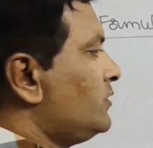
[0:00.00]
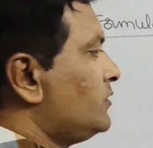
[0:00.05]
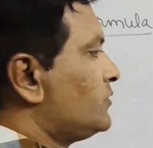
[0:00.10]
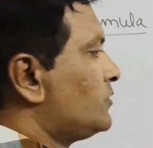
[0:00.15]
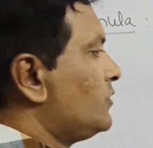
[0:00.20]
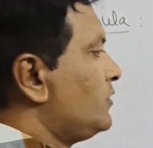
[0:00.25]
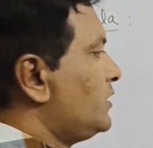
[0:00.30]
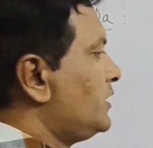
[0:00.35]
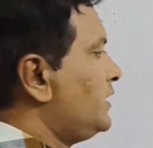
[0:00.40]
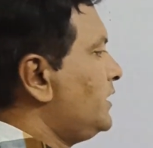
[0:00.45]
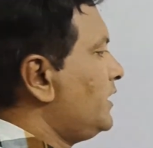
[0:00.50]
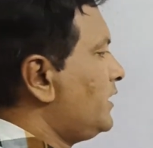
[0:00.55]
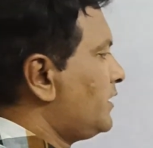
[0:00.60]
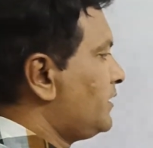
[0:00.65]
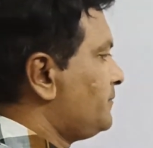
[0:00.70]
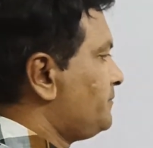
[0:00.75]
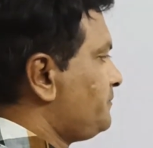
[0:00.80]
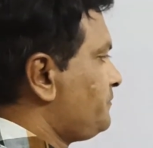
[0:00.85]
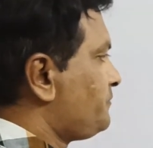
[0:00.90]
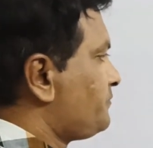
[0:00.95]
So
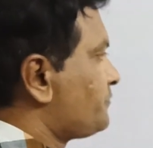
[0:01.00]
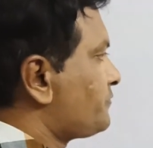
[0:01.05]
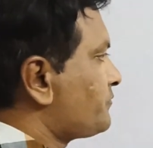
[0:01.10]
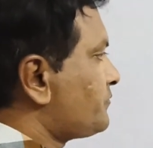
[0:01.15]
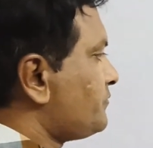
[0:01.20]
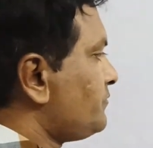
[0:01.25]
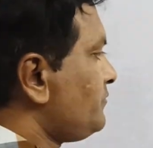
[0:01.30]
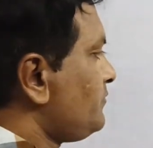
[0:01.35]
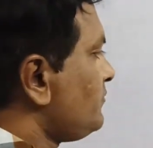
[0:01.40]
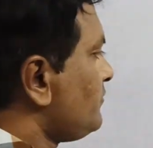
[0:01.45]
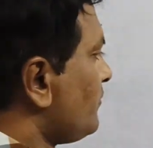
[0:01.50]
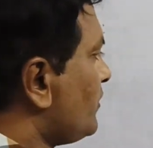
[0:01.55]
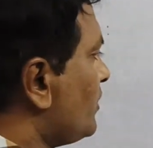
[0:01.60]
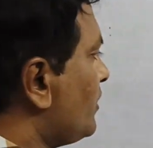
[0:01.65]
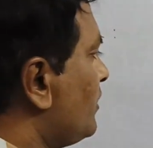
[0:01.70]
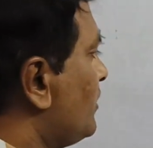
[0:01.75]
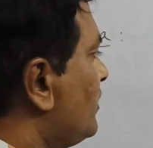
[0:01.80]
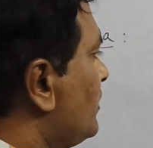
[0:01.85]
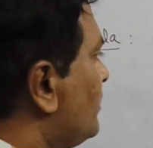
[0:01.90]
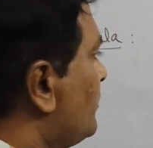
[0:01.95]
here,
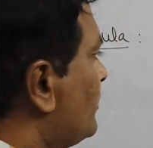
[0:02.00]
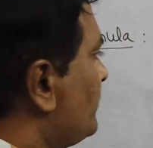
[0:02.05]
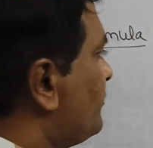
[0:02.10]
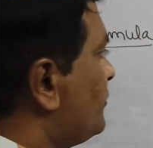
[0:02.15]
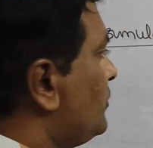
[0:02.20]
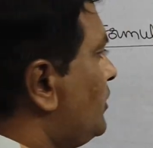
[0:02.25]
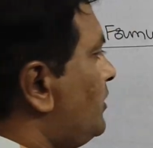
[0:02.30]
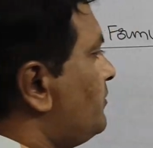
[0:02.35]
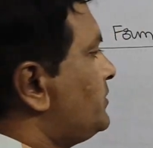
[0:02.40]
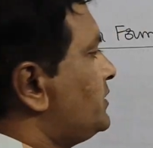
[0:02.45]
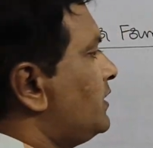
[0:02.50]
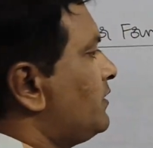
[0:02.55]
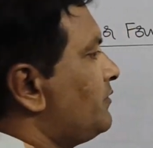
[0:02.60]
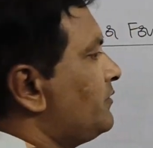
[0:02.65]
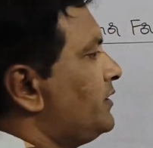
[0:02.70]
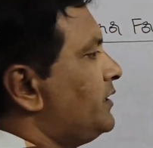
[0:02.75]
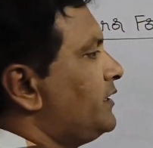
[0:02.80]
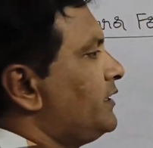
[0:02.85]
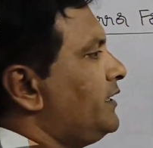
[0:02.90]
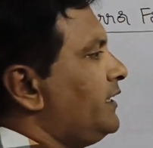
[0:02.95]
if you observe
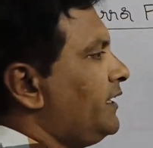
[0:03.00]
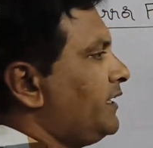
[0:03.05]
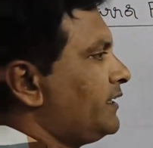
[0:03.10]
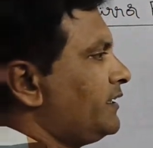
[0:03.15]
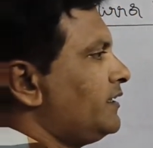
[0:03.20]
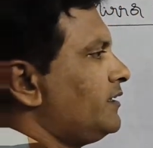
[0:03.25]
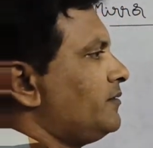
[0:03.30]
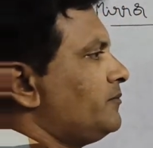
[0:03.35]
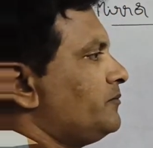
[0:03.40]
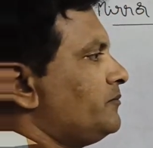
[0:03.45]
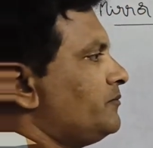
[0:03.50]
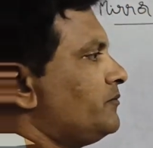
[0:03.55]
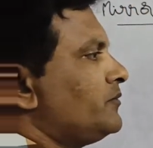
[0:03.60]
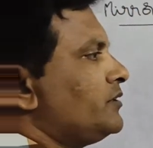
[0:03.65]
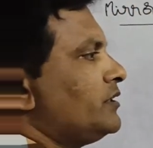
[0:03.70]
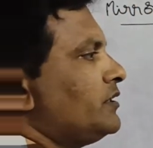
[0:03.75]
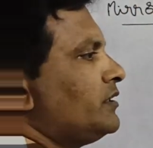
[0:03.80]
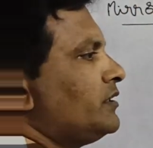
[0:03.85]
the diagram,